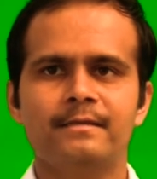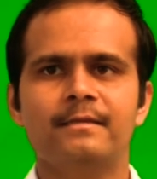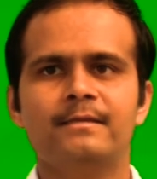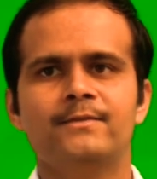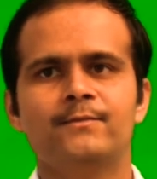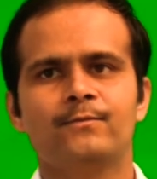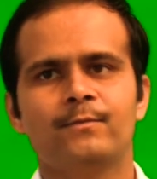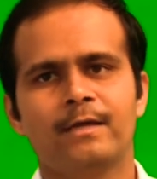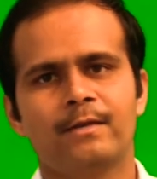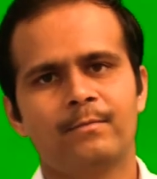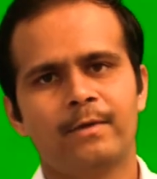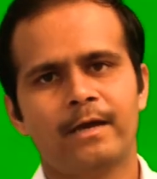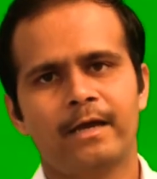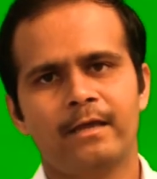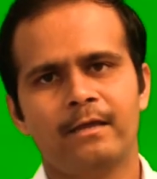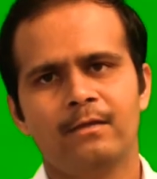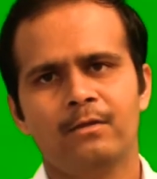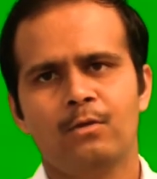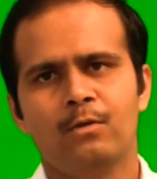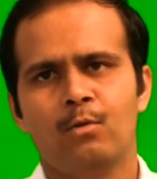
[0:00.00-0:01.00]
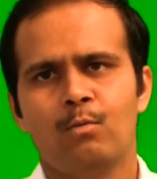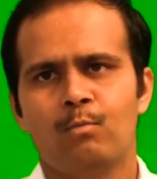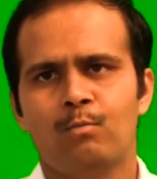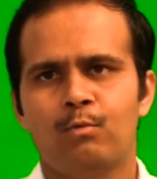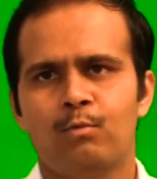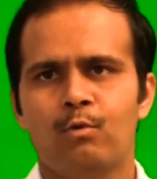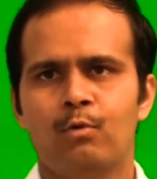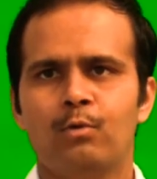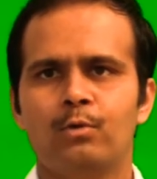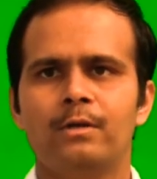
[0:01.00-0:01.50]
E square by
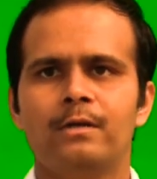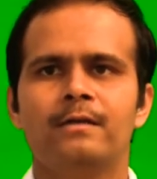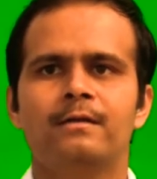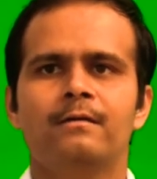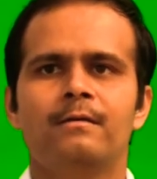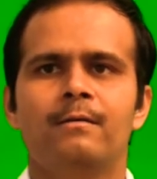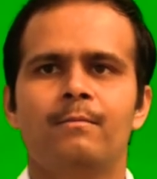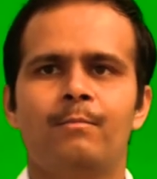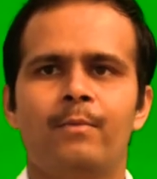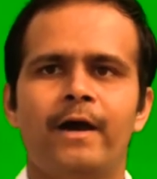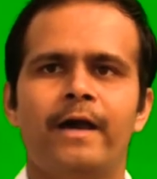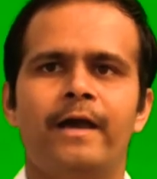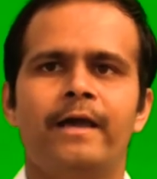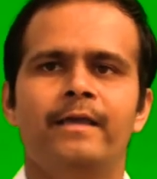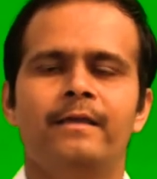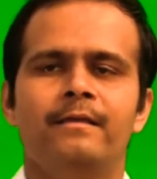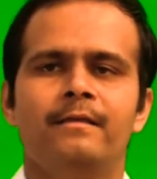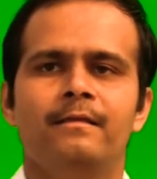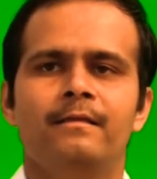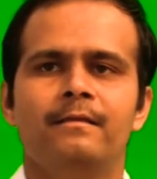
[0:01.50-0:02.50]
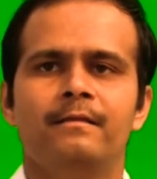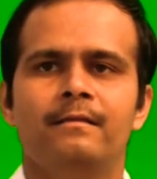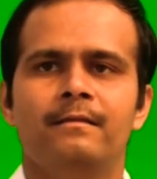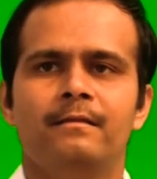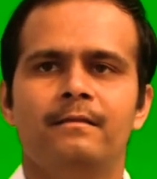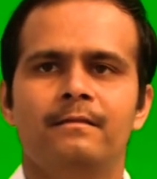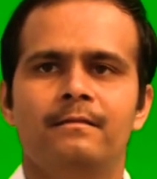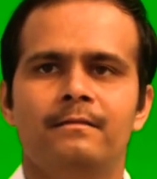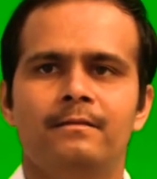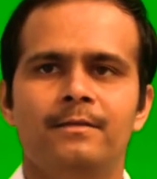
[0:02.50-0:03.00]
4 pi
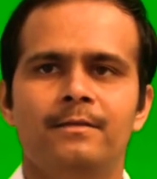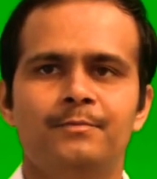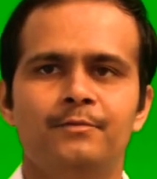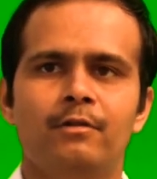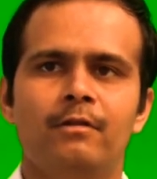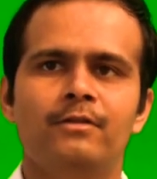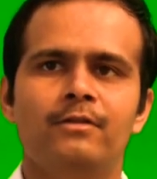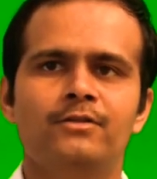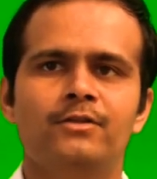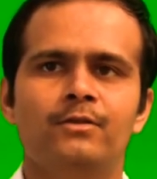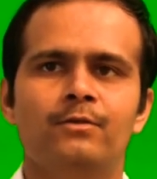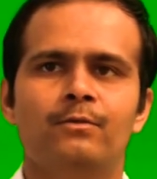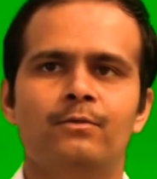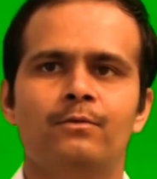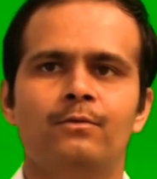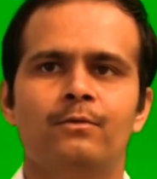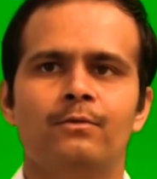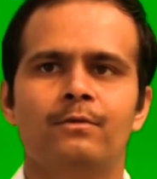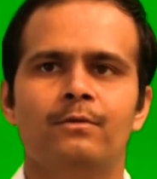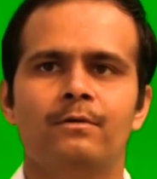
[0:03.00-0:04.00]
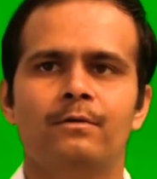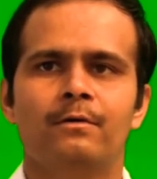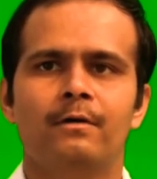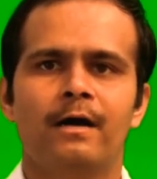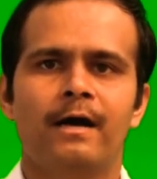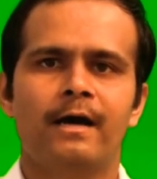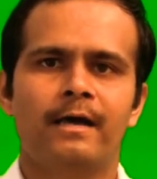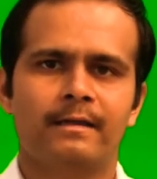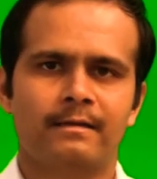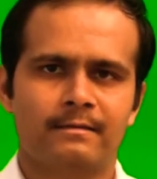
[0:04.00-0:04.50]
epsilon 0
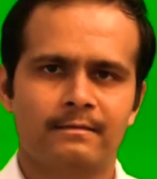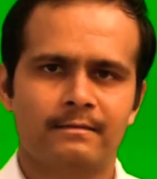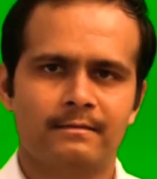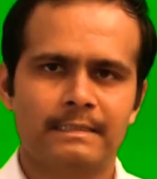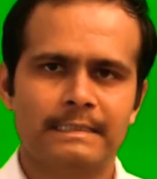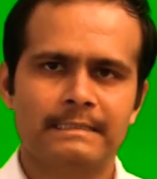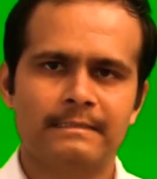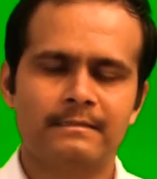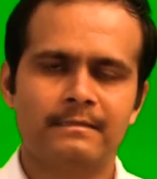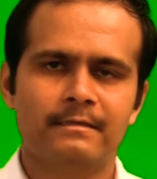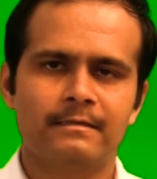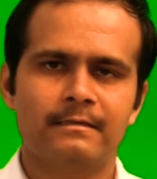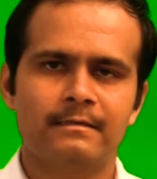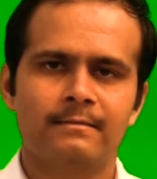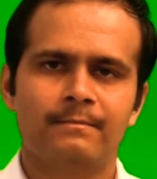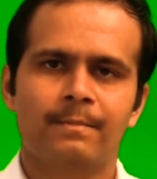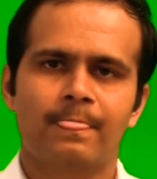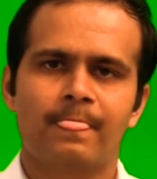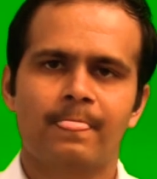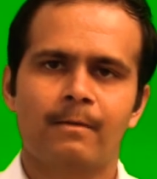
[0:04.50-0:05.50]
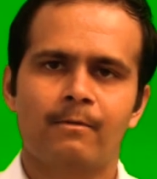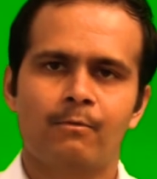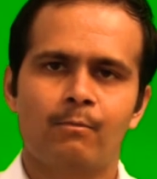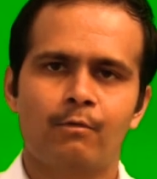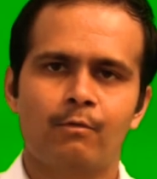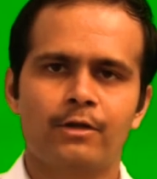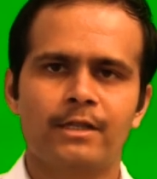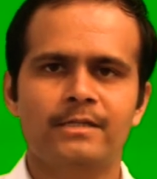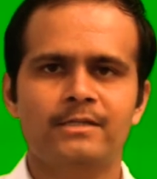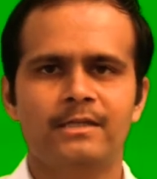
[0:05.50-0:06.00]
r is the
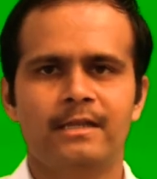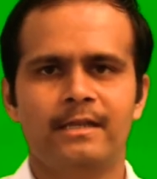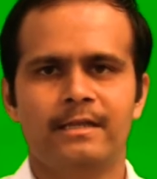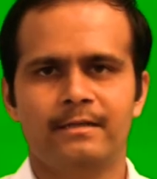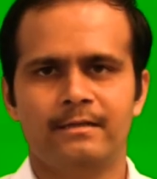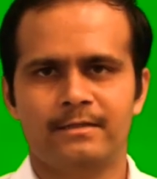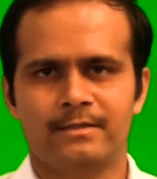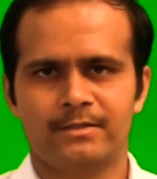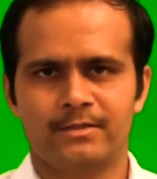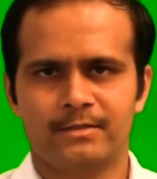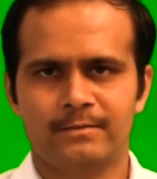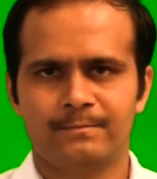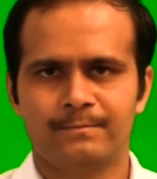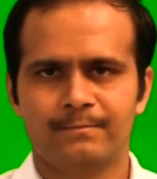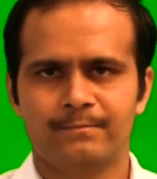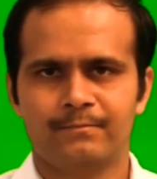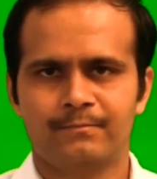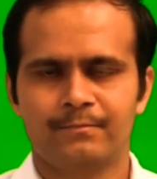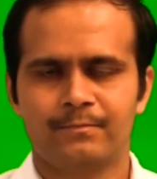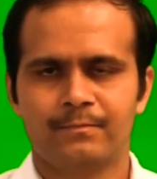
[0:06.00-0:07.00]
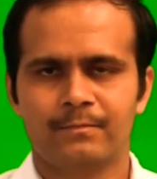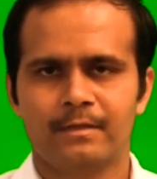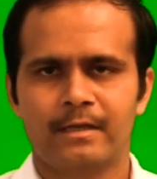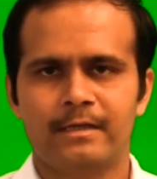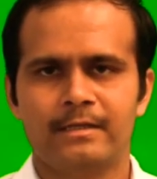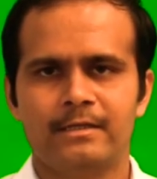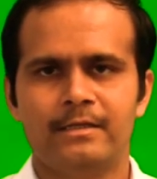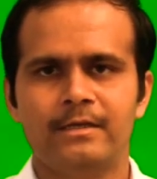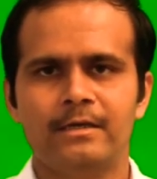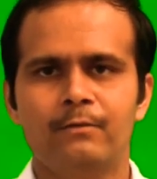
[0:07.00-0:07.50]
potential energy.
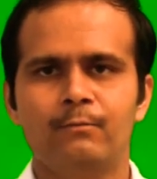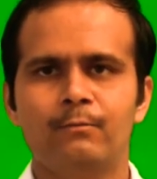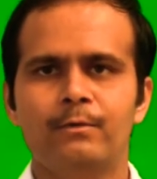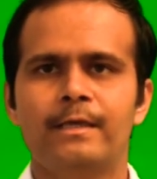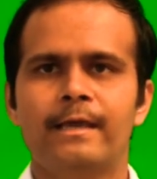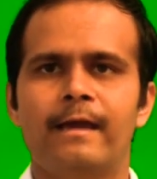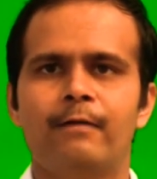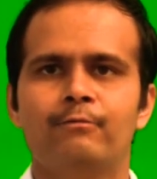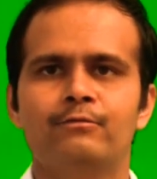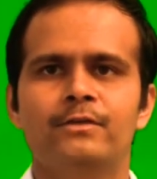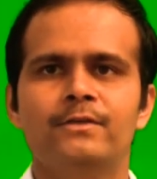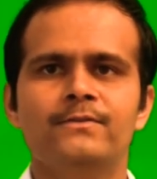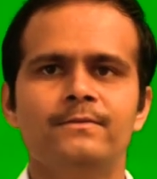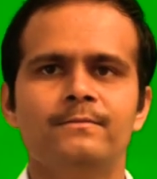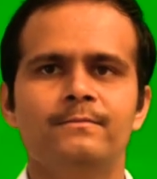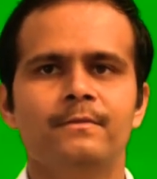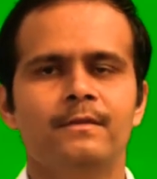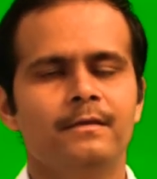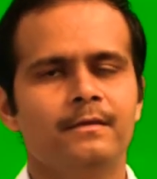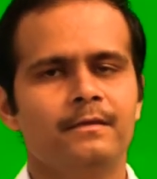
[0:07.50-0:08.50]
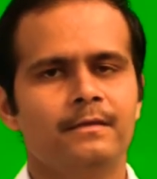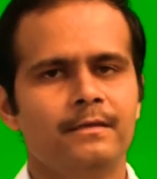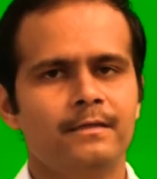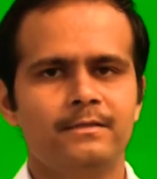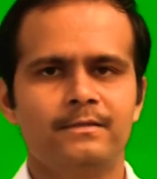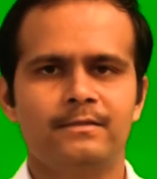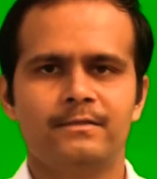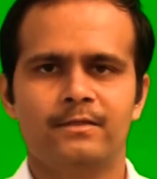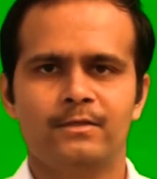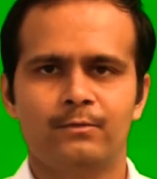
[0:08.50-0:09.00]
And here we have this
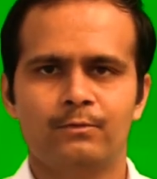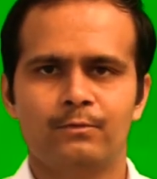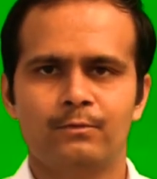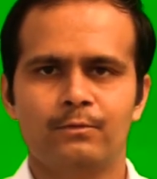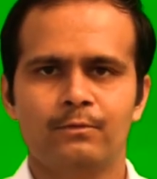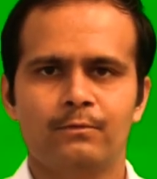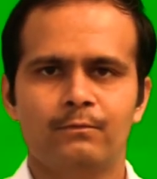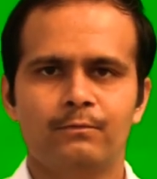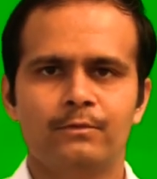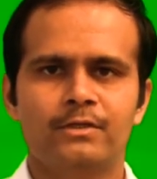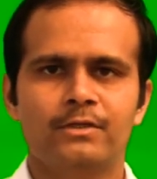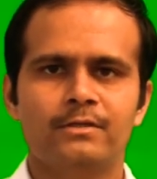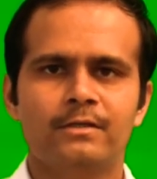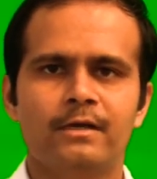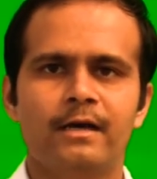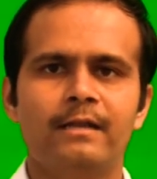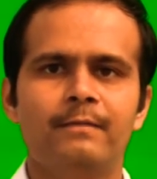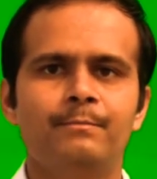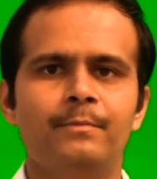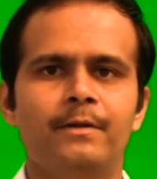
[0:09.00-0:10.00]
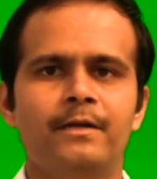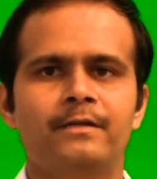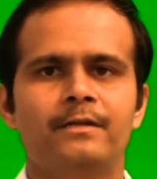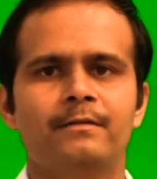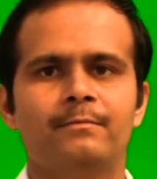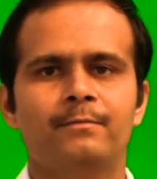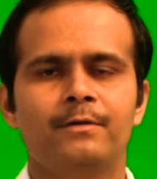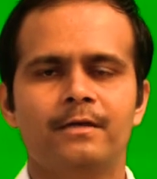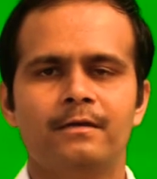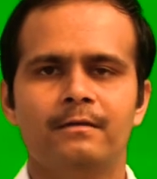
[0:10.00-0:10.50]
H0, which is
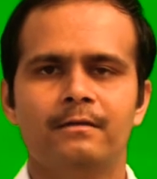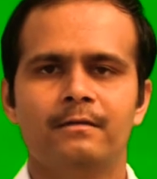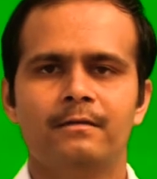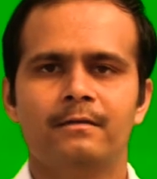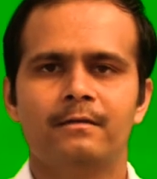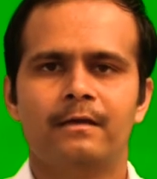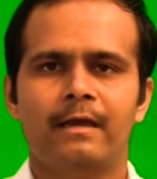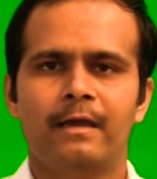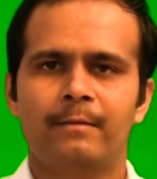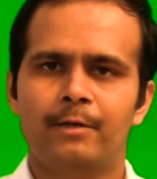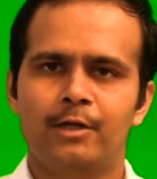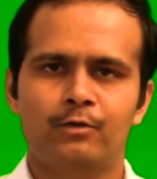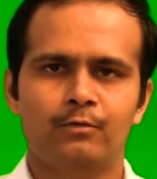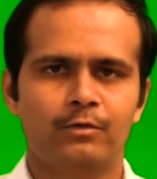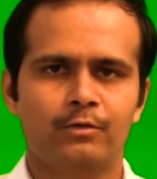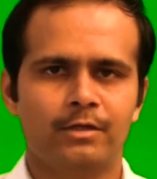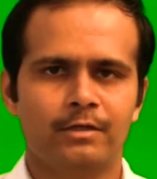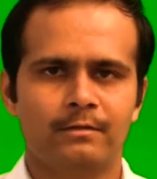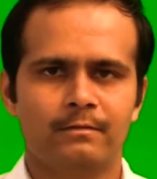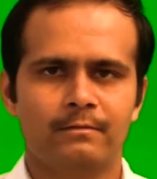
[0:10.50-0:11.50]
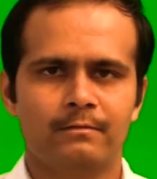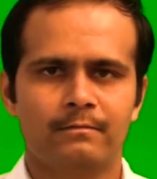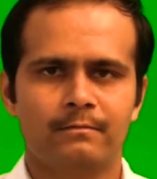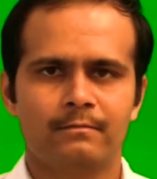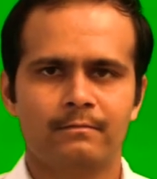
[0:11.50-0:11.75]
unperturbed Hamiltonian.